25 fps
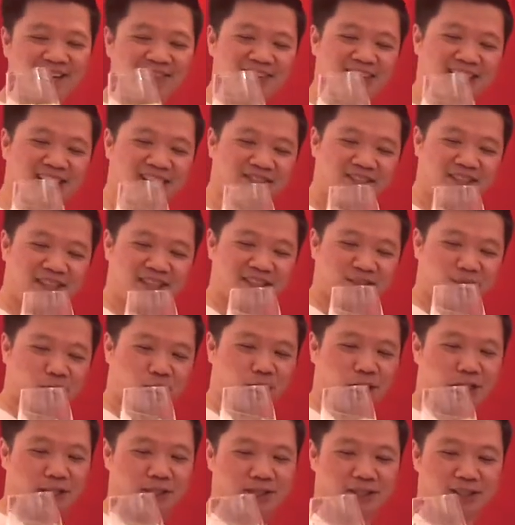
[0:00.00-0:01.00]
I'm loving this
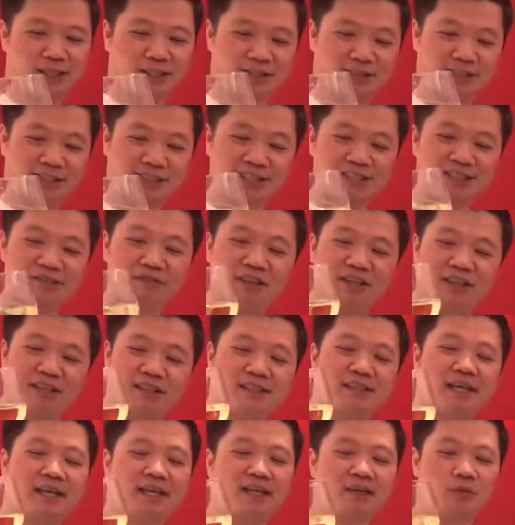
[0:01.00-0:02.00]
wine. So this is for the
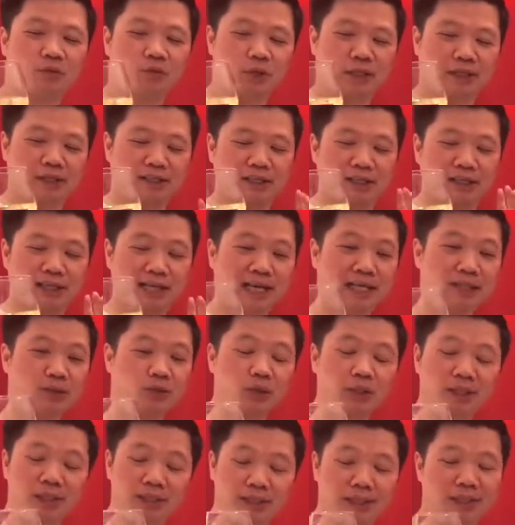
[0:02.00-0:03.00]
second week. The last
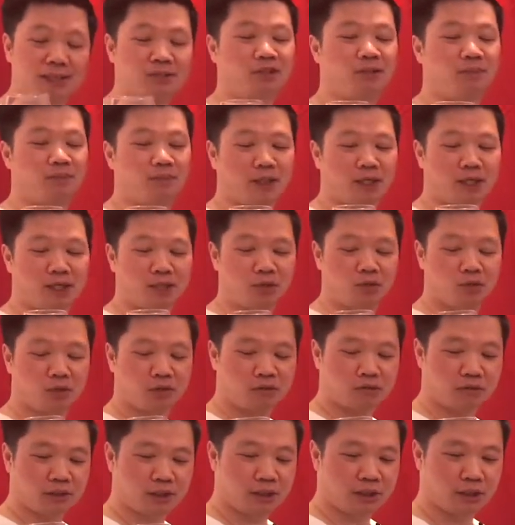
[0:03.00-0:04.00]
week it actually bottle
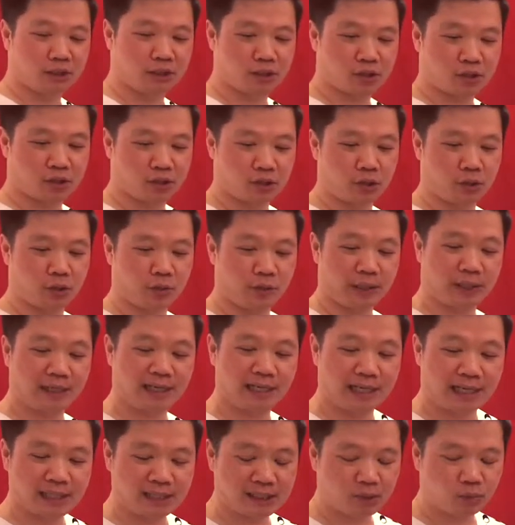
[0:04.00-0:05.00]
was really good too.
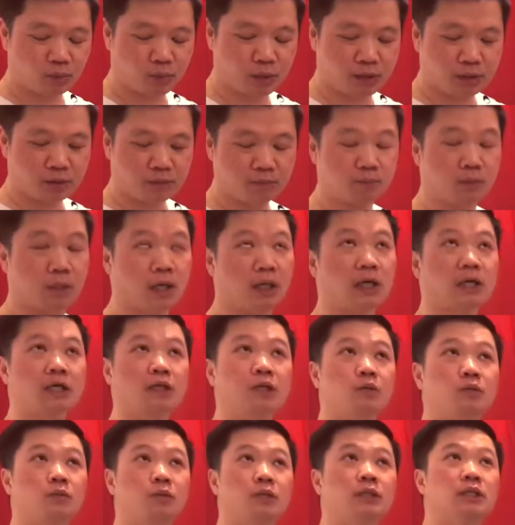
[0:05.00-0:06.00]
And last week
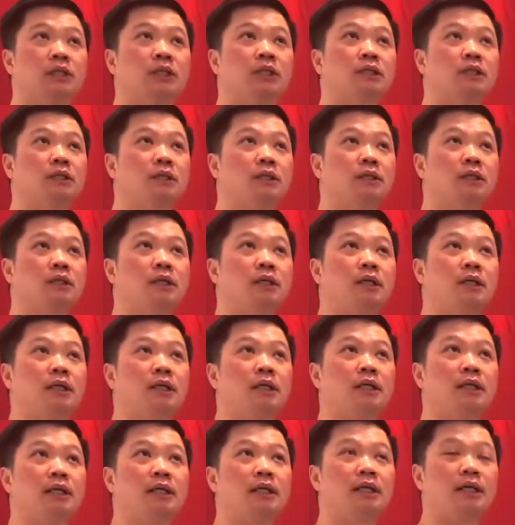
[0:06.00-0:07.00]
bottle was
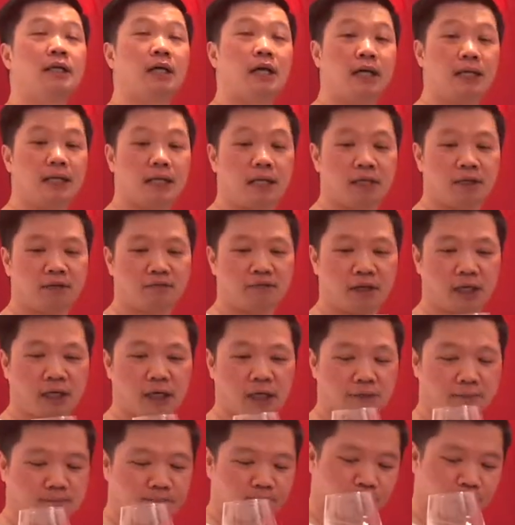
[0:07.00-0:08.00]
9.95.